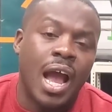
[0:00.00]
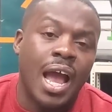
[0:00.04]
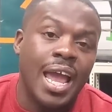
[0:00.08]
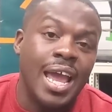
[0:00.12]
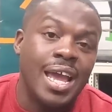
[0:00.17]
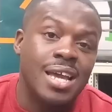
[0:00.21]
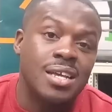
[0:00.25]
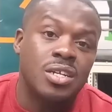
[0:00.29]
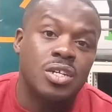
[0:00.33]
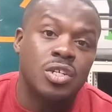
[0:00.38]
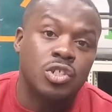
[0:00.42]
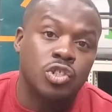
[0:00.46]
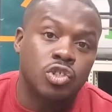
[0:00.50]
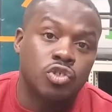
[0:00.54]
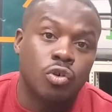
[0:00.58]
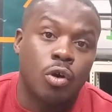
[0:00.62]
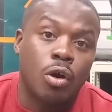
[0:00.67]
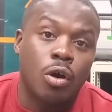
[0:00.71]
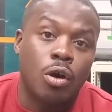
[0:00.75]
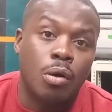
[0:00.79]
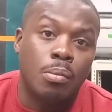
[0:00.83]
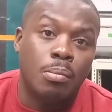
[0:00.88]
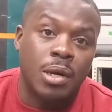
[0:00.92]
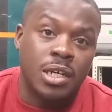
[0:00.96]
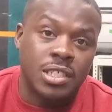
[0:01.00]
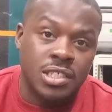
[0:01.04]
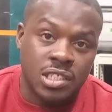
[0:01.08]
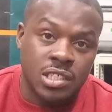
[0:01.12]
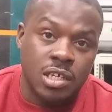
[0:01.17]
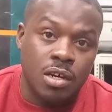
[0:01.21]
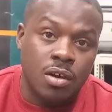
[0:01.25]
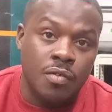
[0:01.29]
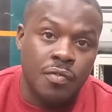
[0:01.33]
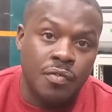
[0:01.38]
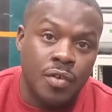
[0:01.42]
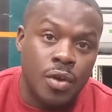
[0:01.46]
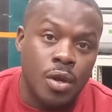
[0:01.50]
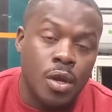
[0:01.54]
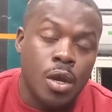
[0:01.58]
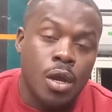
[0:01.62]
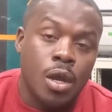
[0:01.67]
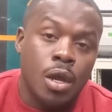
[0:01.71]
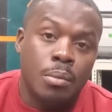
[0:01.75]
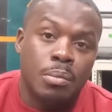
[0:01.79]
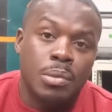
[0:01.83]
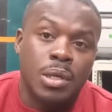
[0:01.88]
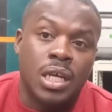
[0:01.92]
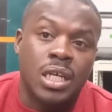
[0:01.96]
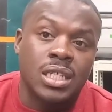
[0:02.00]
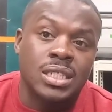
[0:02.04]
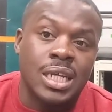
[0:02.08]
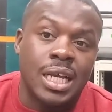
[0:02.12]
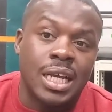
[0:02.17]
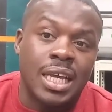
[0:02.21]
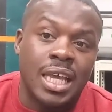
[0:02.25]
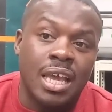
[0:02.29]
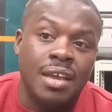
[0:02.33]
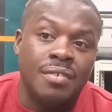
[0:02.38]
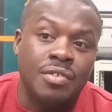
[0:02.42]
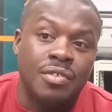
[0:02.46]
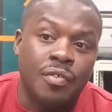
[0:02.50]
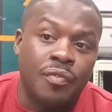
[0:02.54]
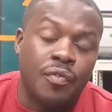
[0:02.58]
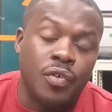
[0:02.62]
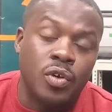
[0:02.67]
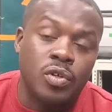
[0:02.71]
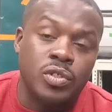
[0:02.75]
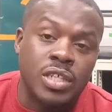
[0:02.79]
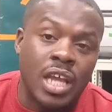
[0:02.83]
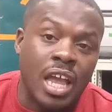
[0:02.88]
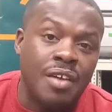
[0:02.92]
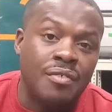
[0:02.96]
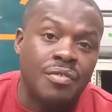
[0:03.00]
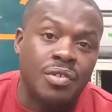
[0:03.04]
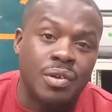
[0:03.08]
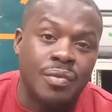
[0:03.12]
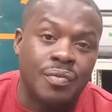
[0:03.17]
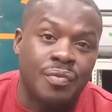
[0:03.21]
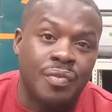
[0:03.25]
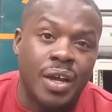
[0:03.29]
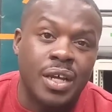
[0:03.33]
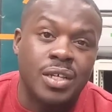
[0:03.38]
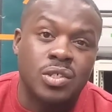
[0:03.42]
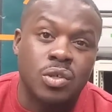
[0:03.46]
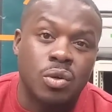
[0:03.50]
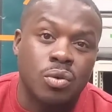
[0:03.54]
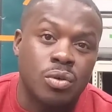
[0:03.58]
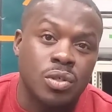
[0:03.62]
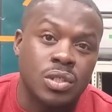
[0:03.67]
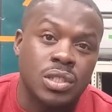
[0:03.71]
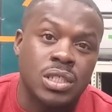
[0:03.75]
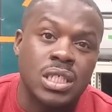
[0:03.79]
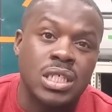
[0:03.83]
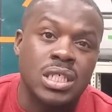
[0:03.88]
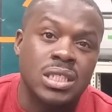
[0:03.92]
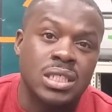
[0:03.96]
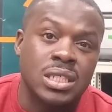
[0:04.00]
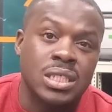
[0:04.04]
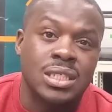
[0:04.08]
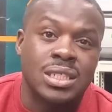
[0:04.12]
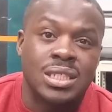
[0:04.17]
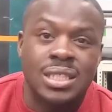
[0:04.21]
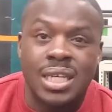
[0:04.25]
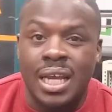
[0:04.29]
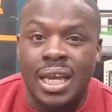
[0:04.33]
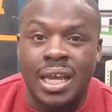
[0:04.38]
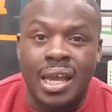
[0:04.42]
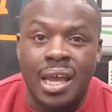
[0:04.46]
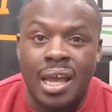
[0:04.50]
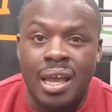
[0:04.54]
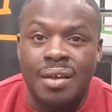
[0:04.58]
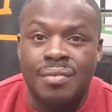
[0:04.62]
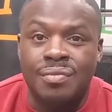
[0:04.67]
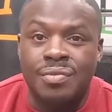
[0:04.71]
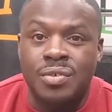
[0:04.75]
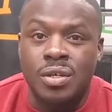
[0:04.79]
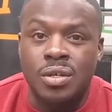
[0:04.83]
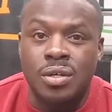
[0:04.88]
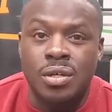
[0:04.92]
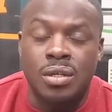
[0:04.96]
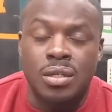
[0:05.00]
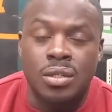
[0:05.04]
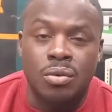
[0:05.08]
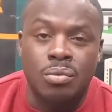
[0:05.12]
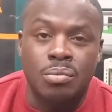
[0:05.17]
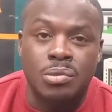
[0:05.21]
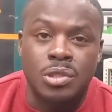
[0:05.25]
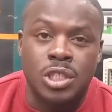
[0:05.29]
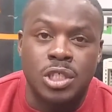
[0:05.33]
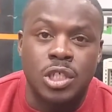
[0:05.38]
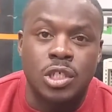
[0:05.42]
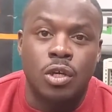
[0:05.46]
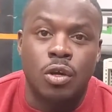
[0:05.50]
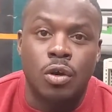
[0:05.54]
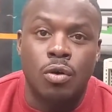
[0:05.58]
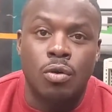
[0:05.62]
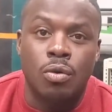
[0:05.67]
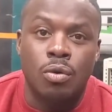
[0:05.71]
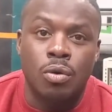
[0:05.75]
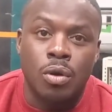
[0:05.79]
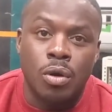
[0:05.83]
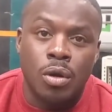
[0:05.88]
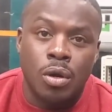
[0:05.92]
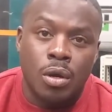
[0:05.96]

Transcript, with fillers: I had it a draw myself because I gave the first half of the fight to Ortiz and the second half to Lomachenko.